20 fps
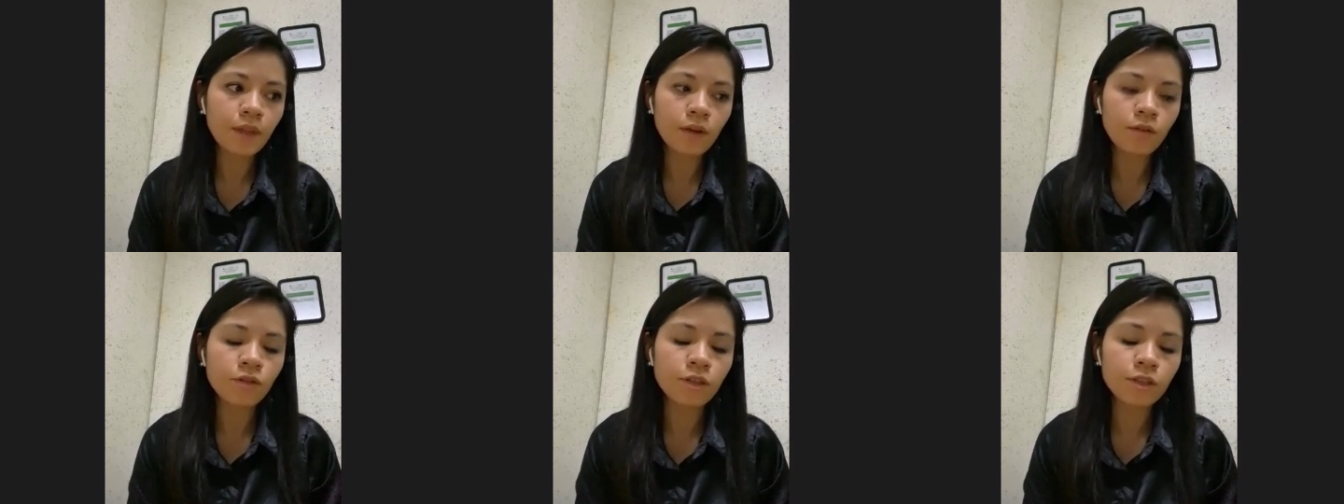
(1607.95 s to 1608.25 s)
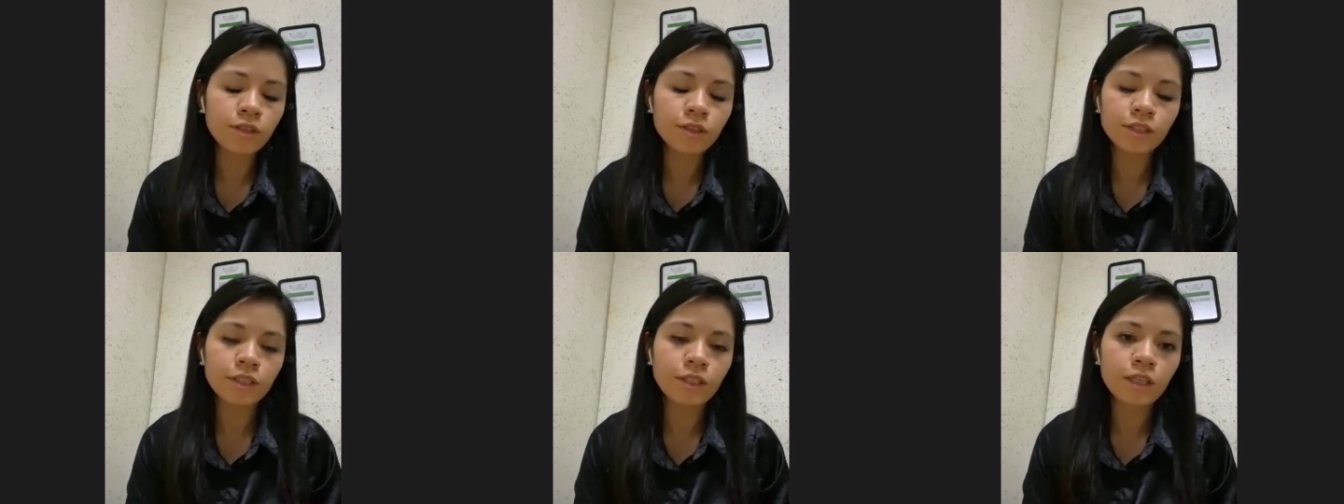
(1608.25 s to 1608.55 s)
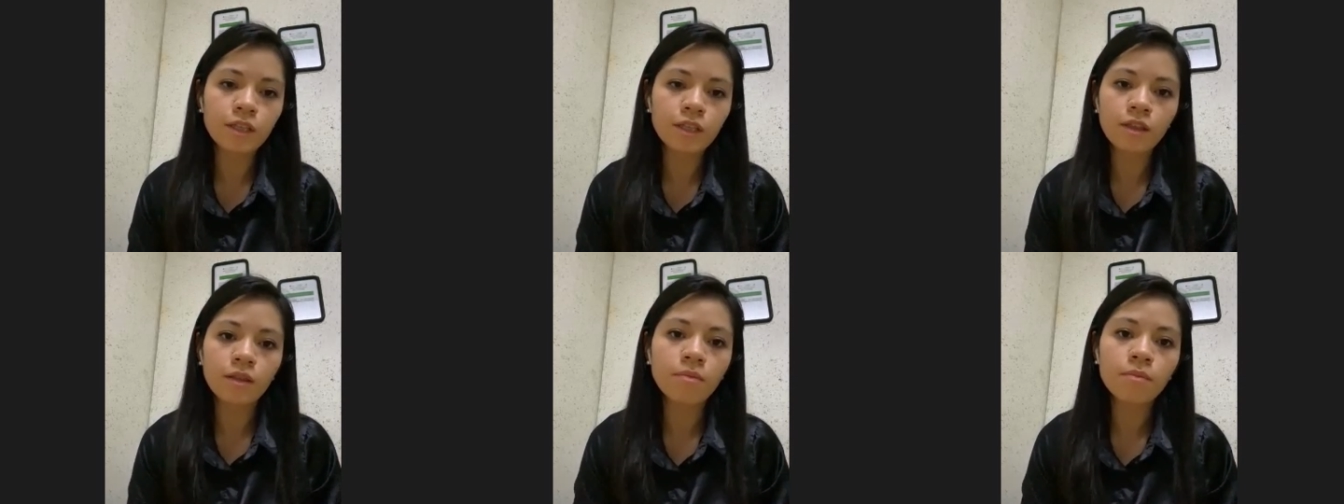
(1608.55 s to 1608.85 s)

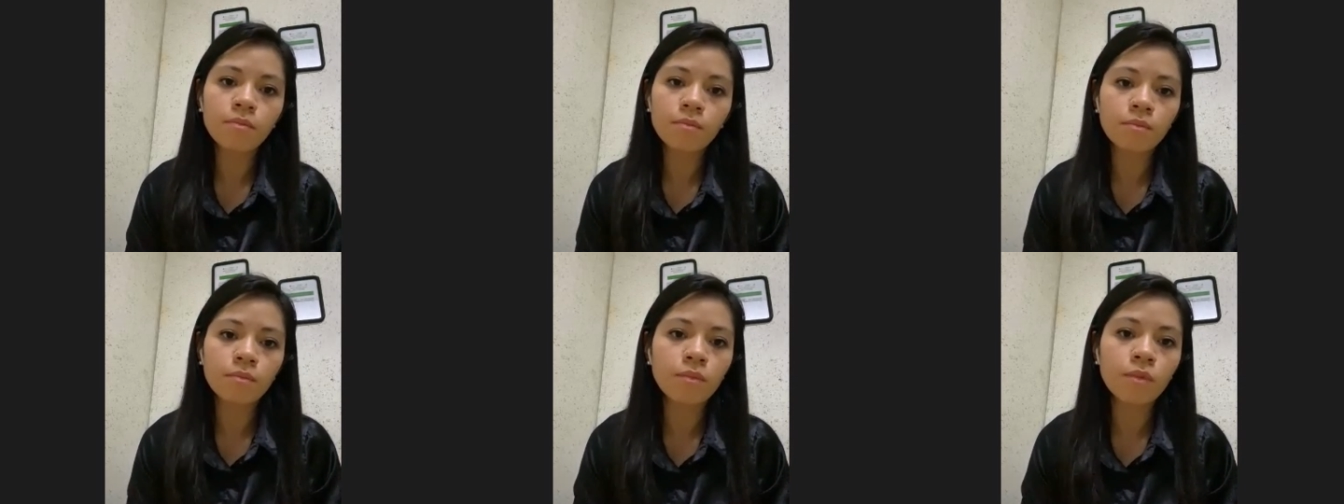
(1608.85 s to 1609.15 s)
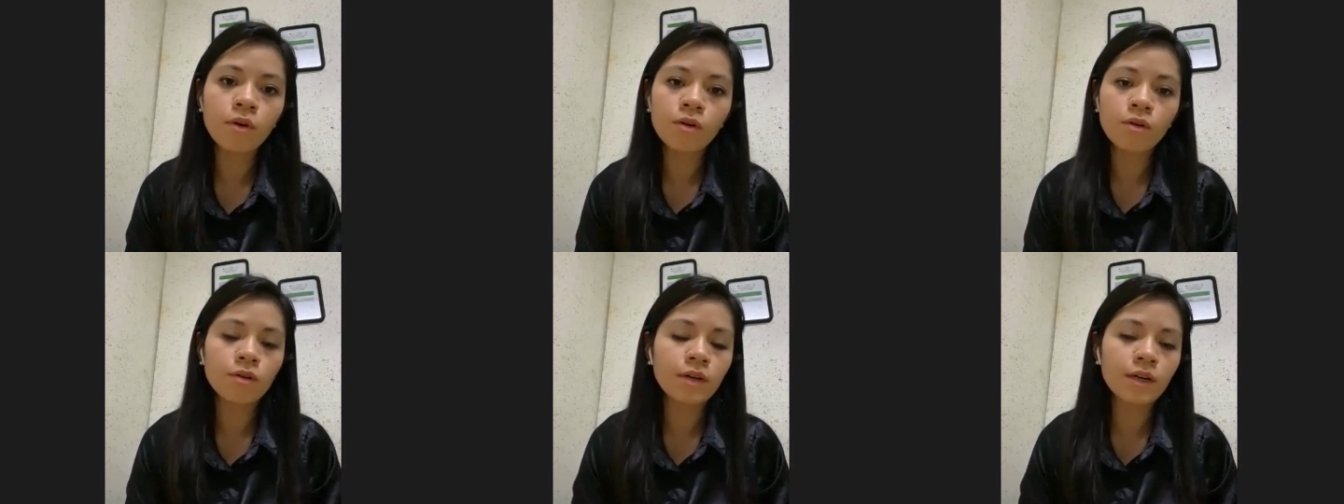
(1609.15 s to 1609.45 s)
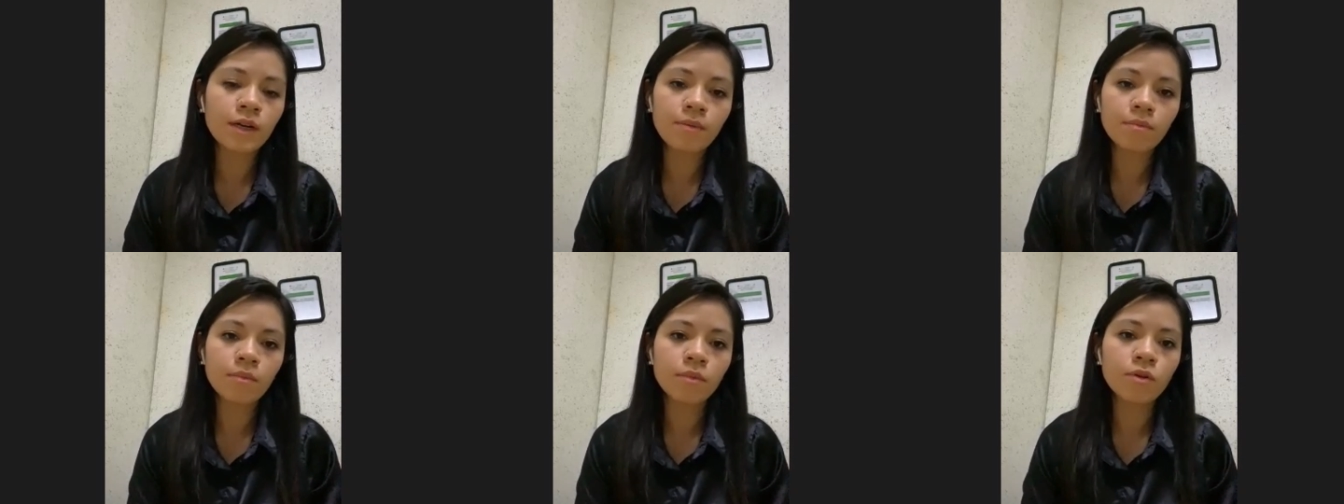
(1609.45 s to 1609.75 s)
understand
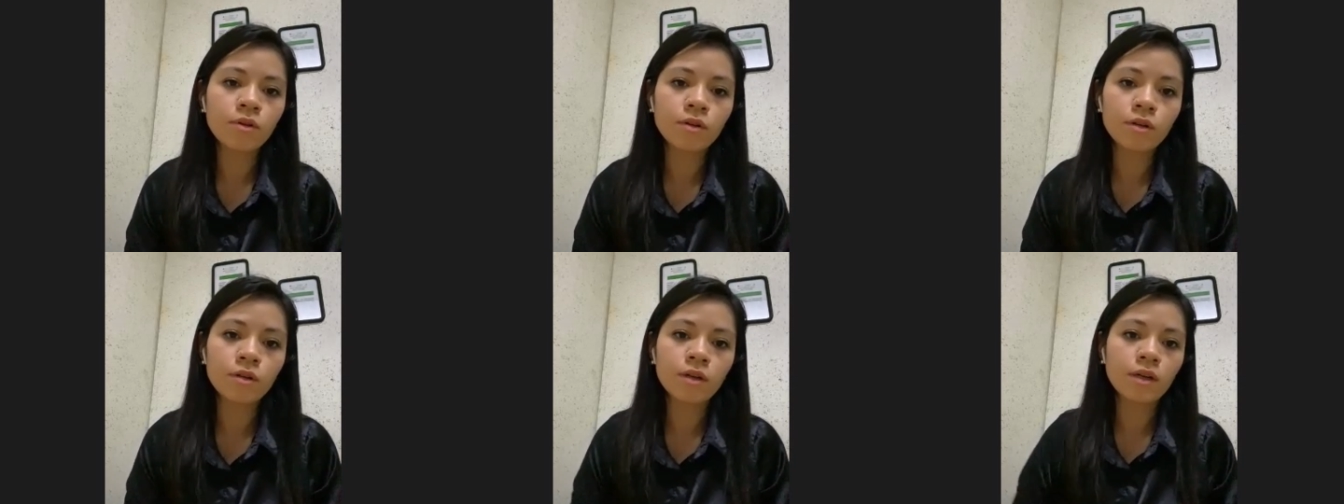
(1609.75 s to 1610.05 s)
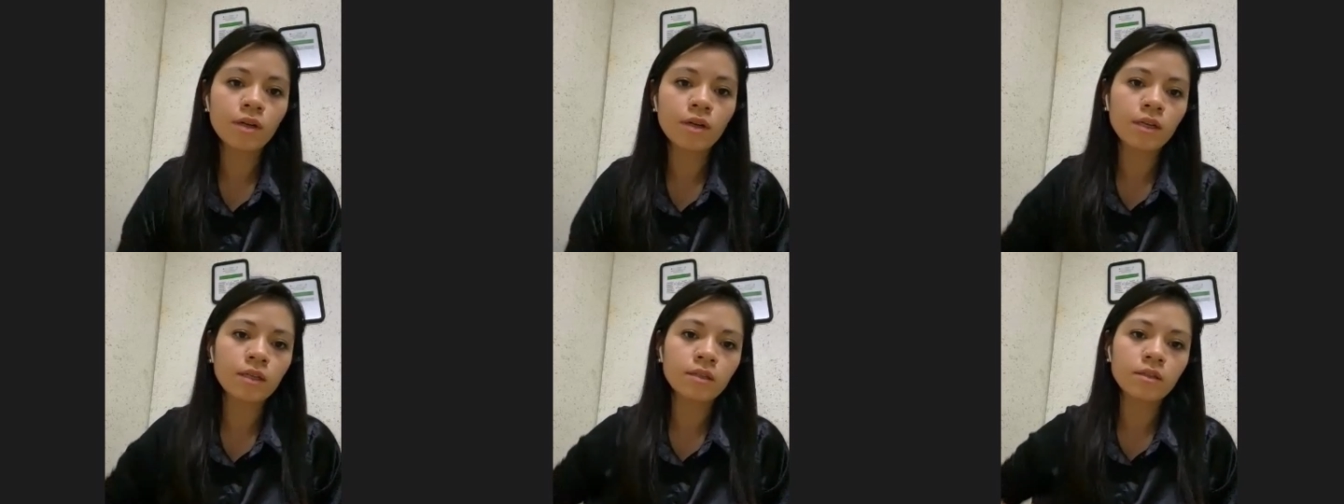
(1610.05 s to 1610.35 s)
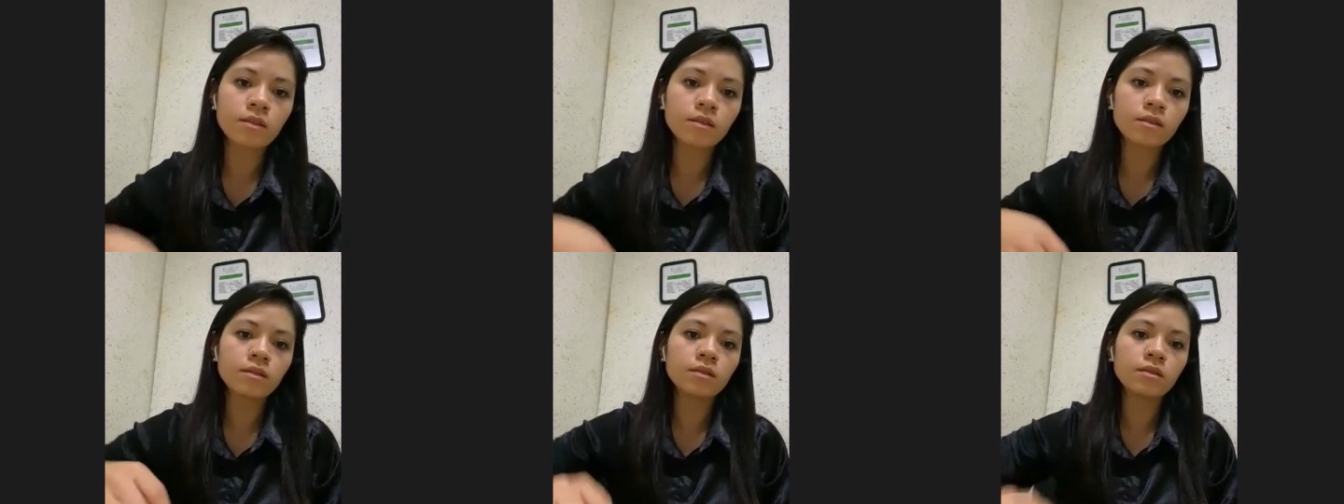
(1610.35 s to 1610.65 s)
more and more
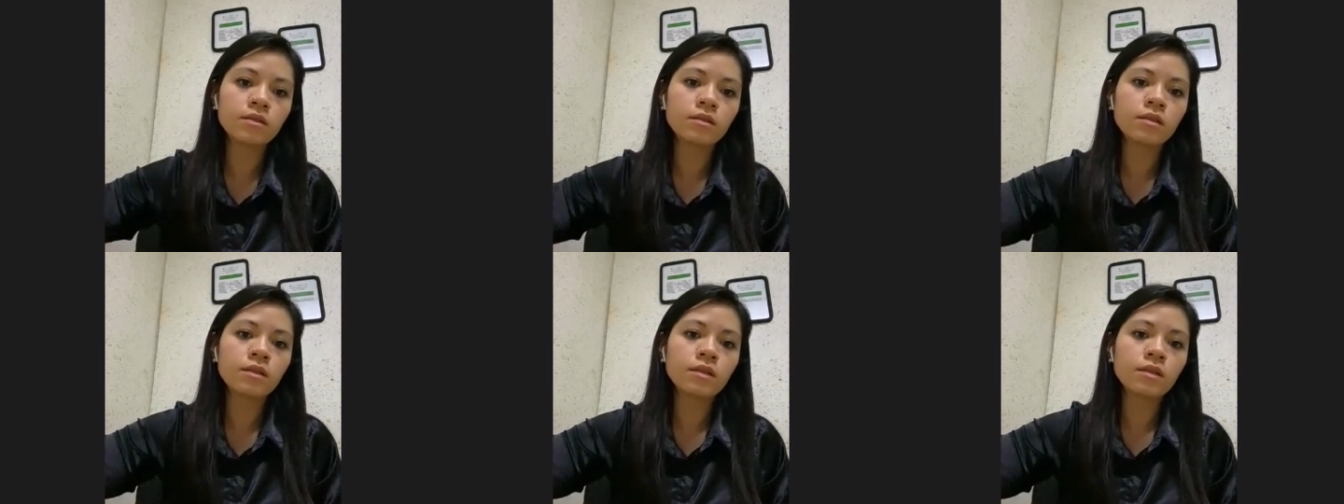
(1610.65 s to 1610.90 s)
and